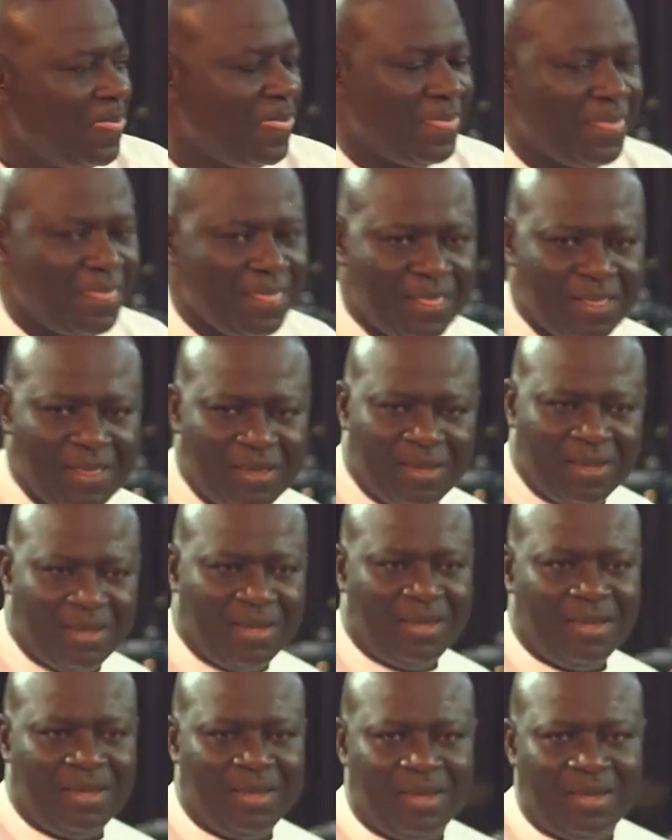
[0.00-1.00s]

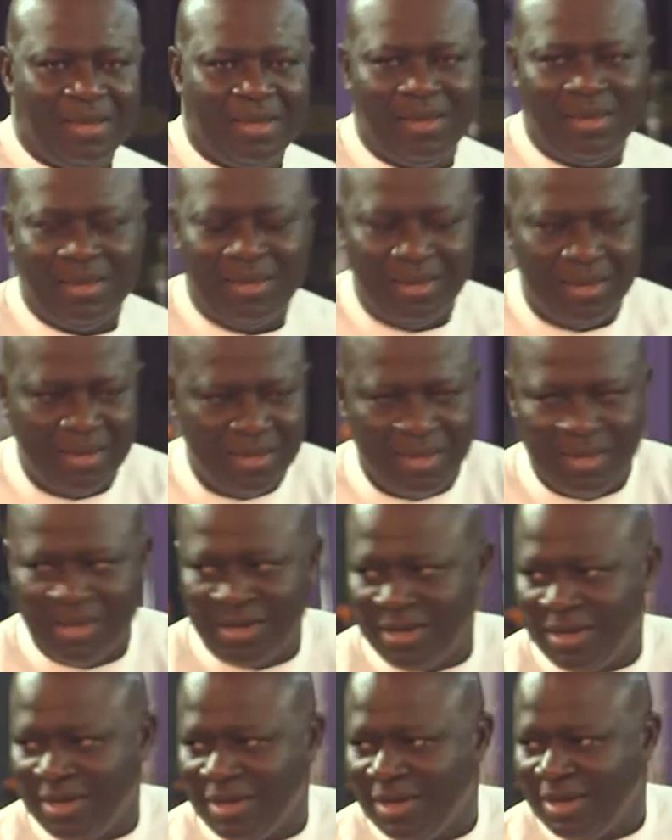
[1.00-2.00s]

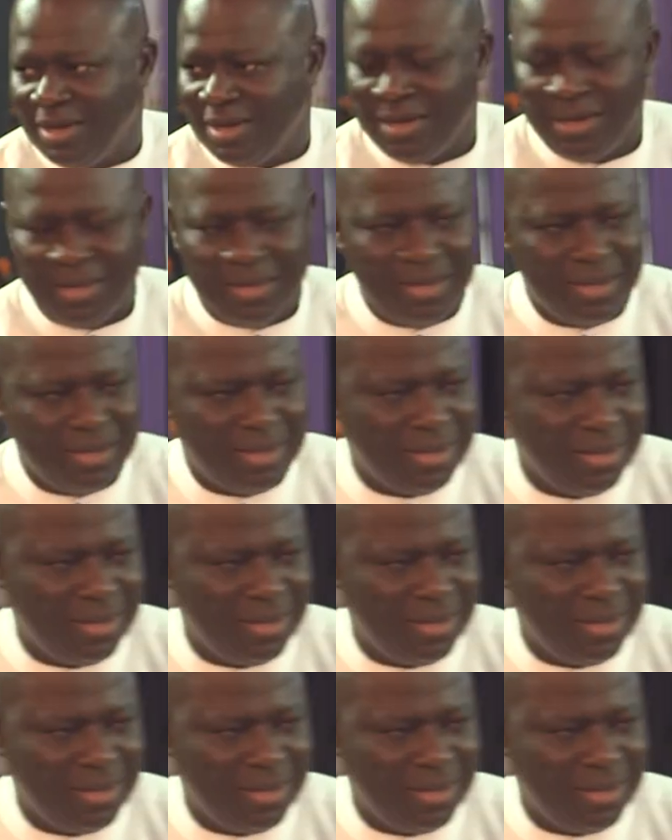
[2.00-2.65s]
[no speech]